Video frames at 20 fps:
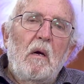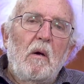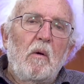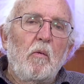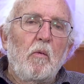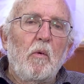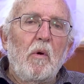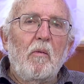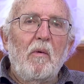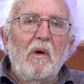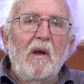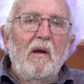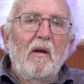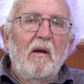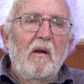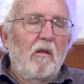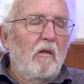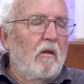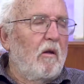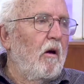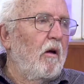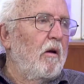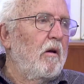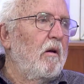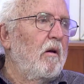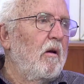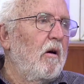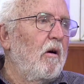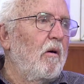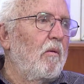we will
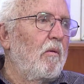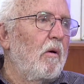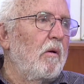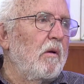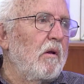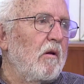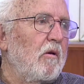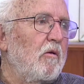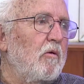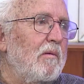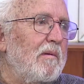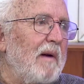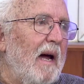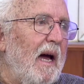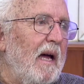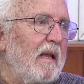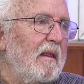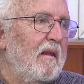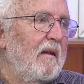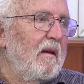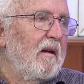turn around the Gujarat.